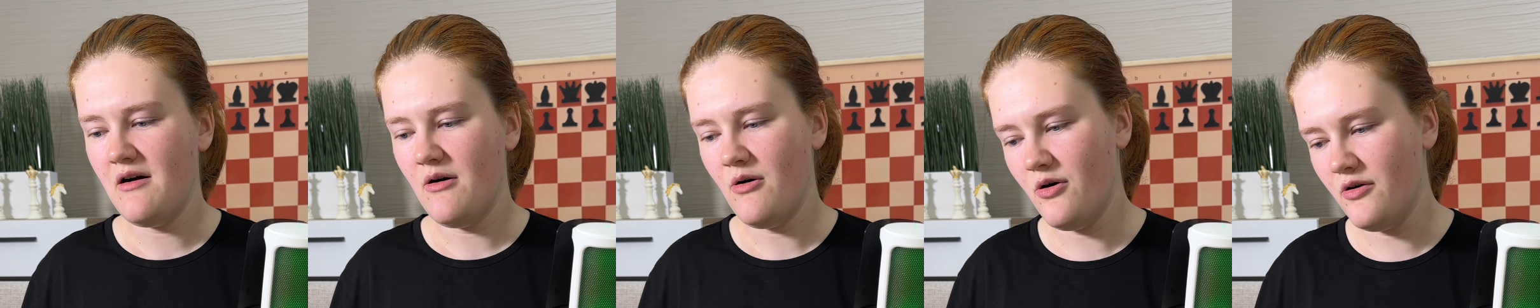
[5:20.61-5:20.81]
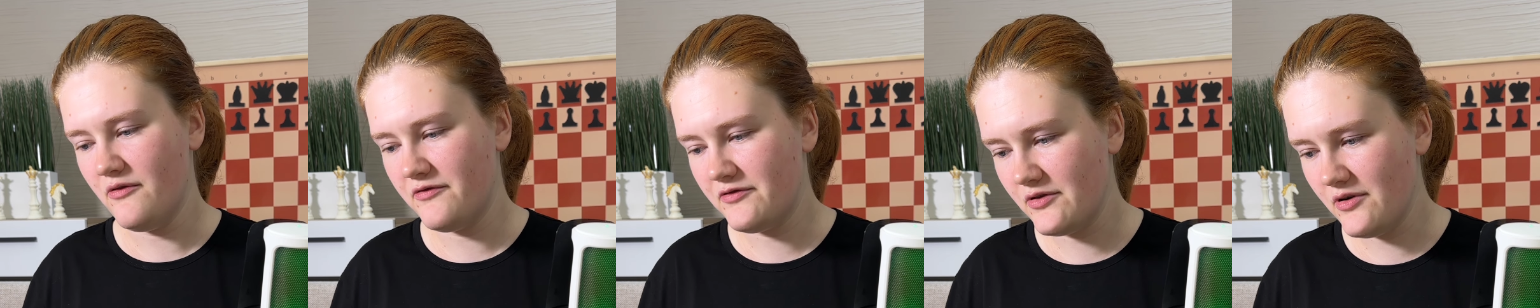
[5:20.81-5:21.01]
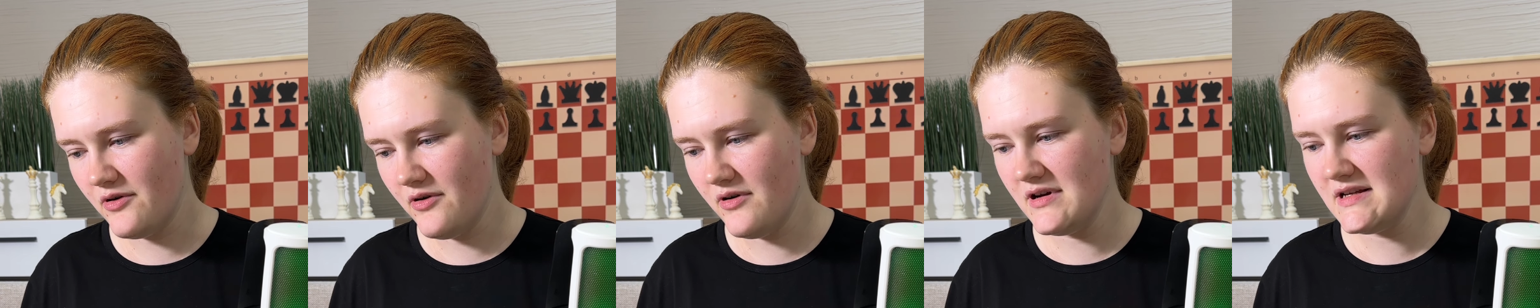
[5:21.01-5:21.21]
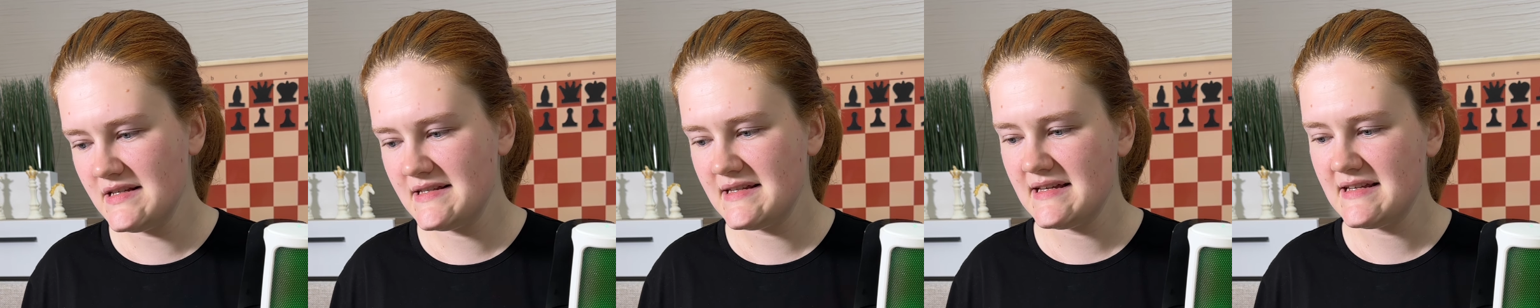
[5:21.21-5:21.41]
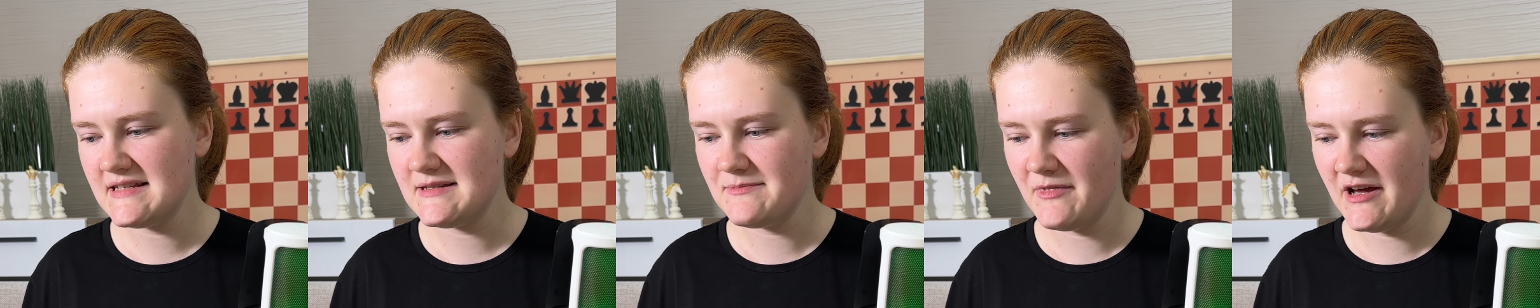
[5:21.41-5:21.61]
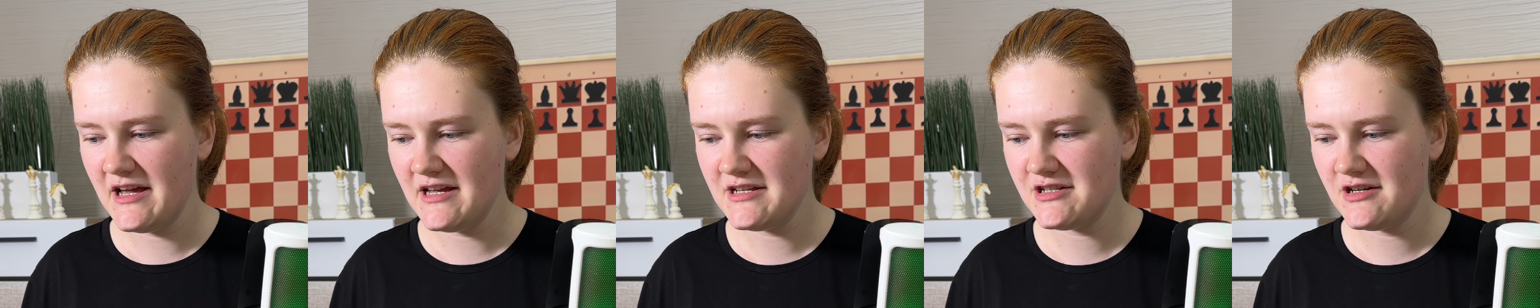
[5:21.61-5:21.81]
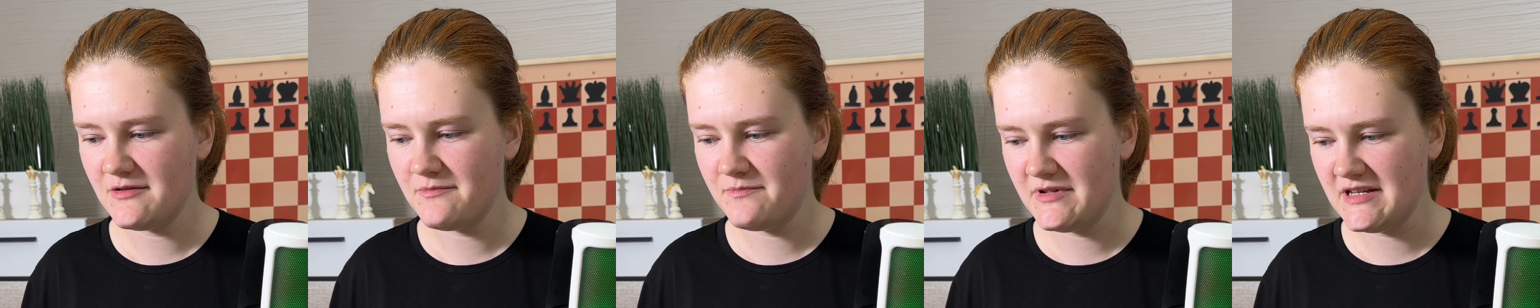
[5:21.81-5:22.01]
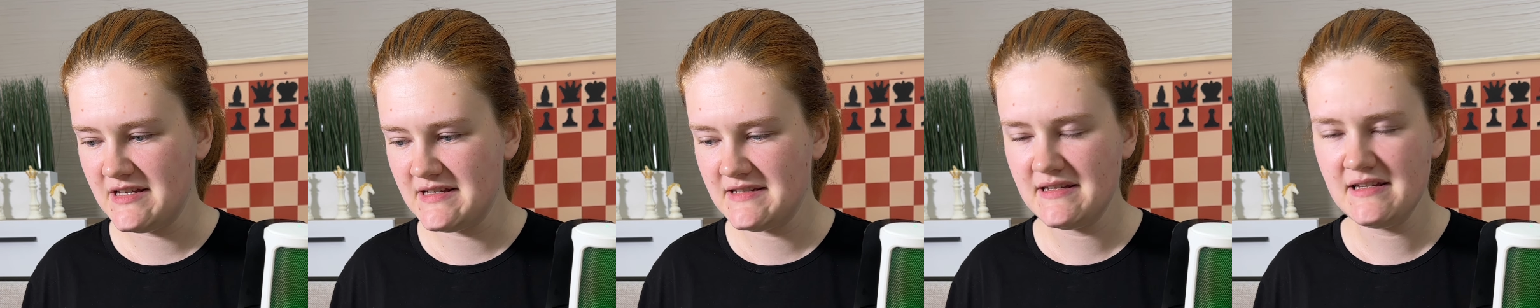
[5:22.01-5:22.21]
Of course, is major
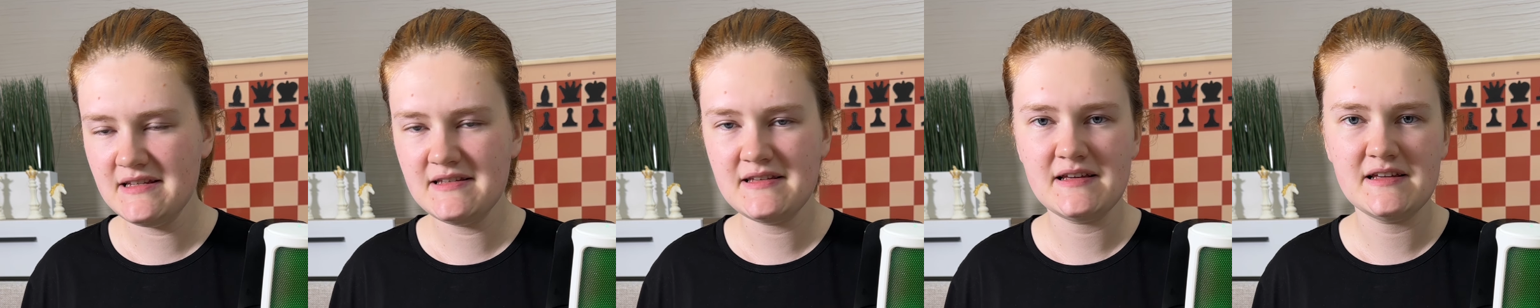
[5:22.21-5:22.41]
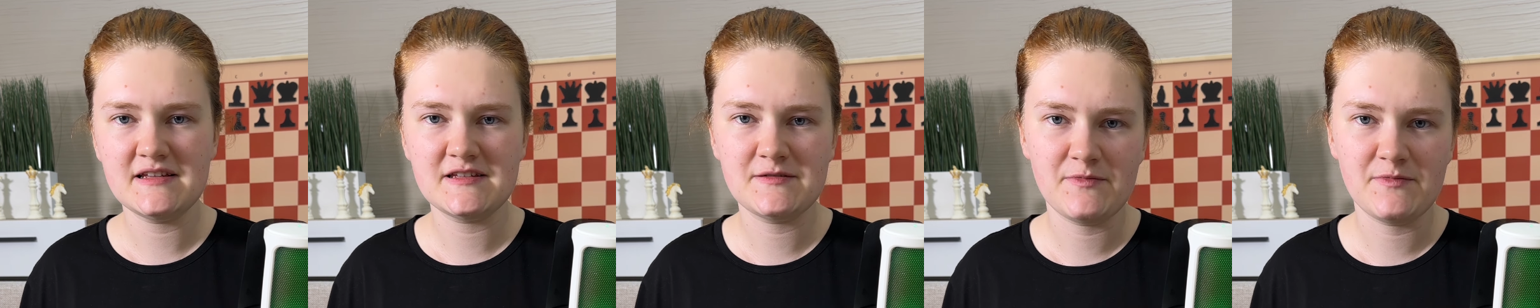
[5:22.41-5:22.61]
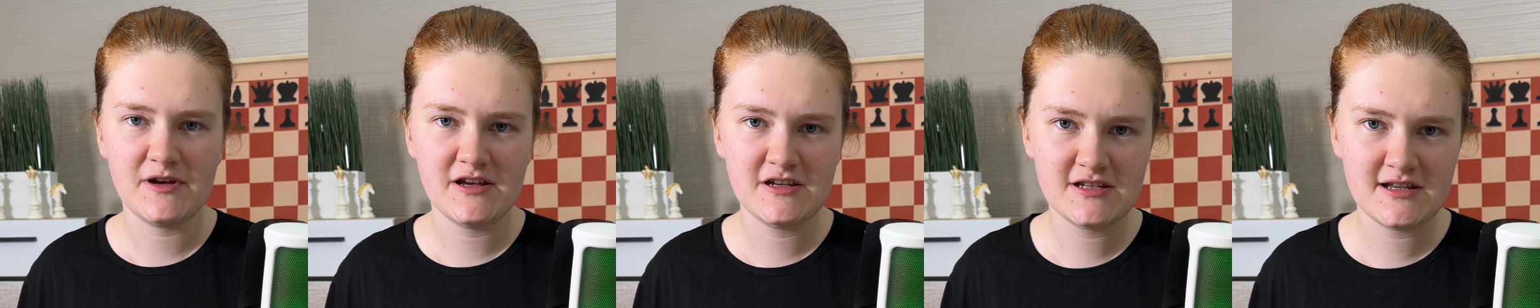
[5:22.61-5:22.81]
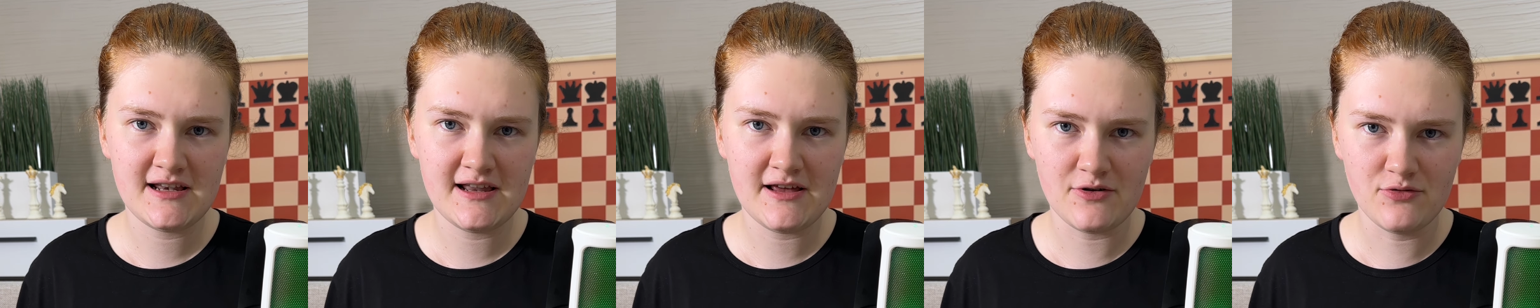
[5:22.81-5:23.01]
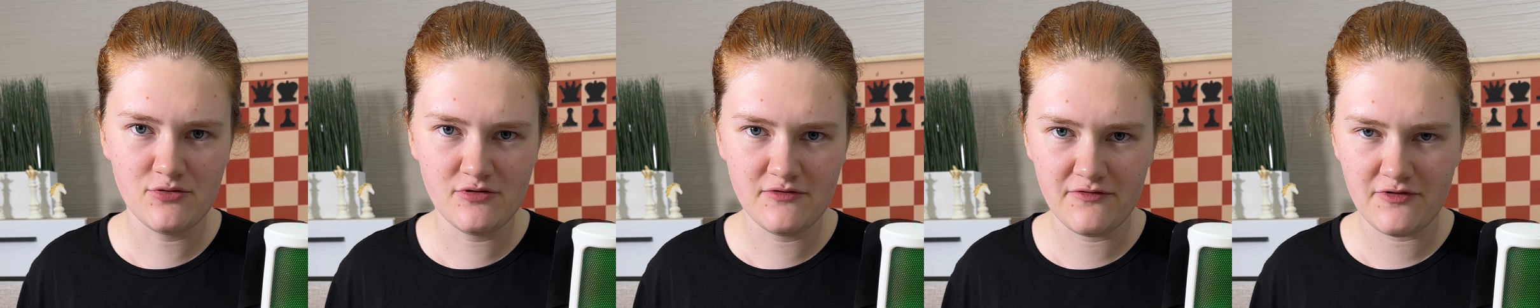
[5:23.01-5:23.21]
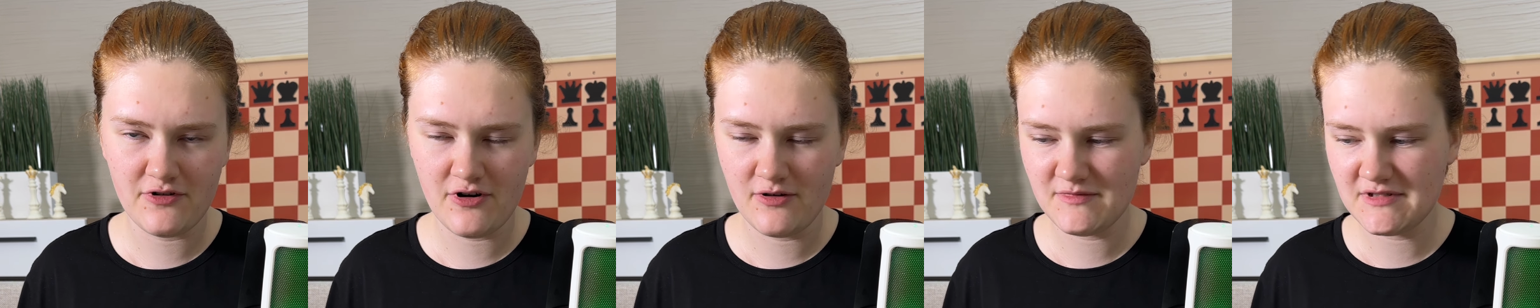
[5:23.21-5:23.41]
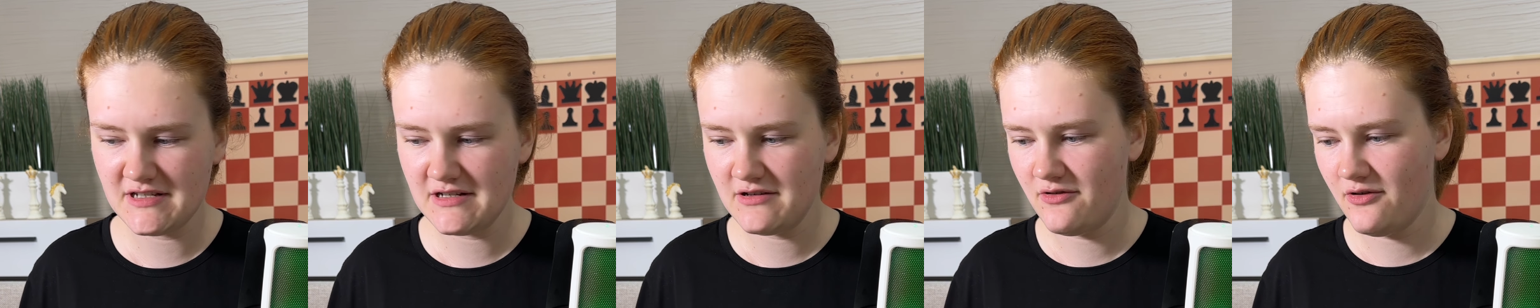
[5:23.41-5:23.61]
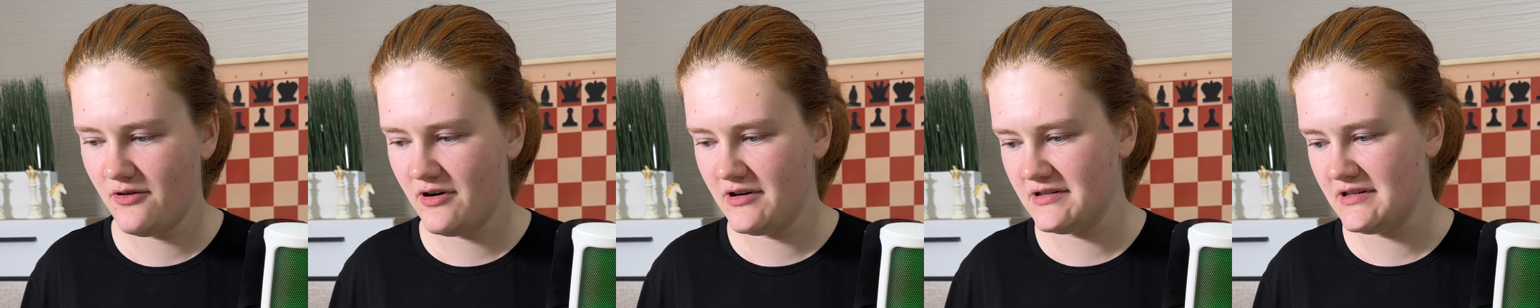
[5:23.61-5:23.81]
pieces, especially rook from the
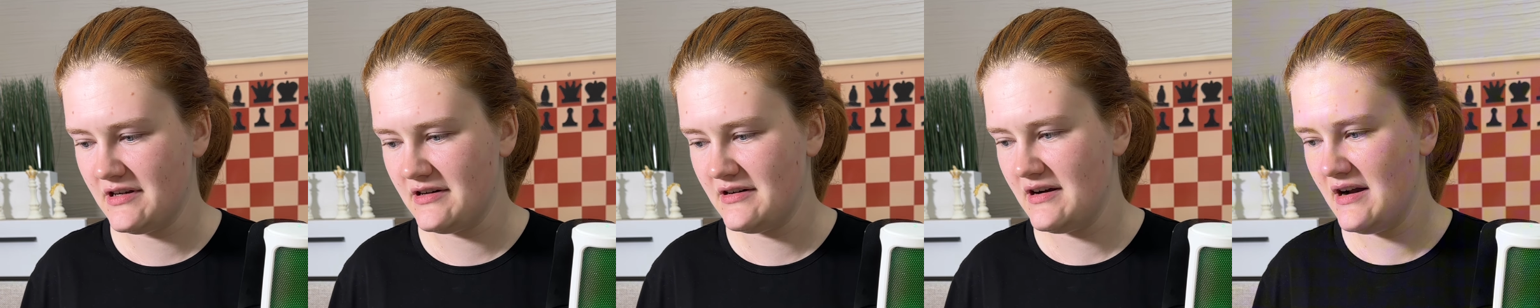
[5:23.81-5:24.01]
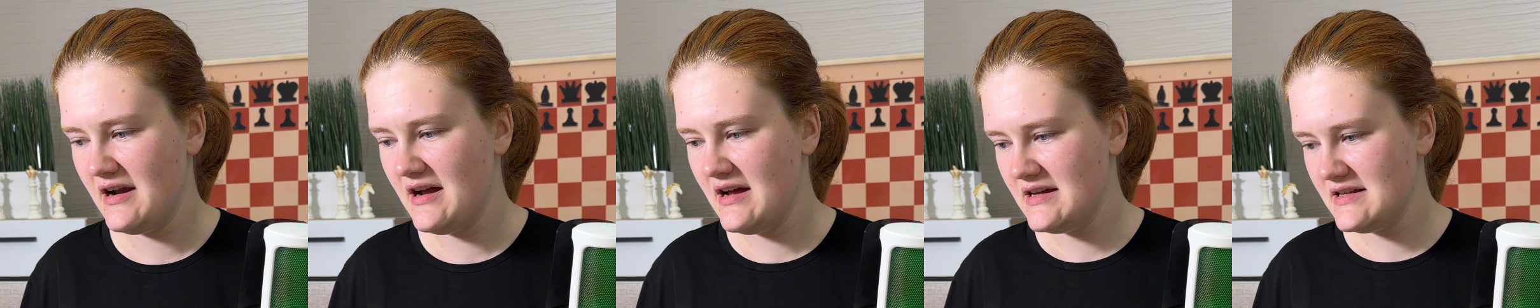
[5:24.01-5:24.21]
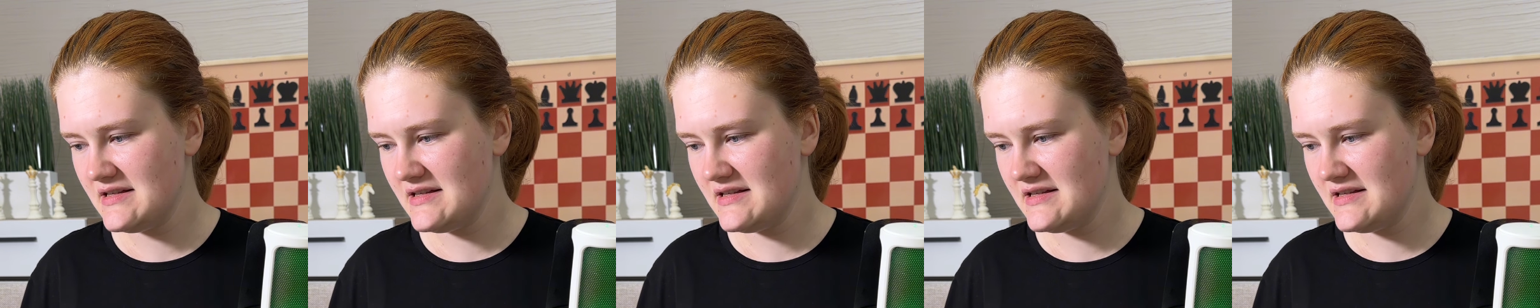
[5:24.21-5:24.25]
corner.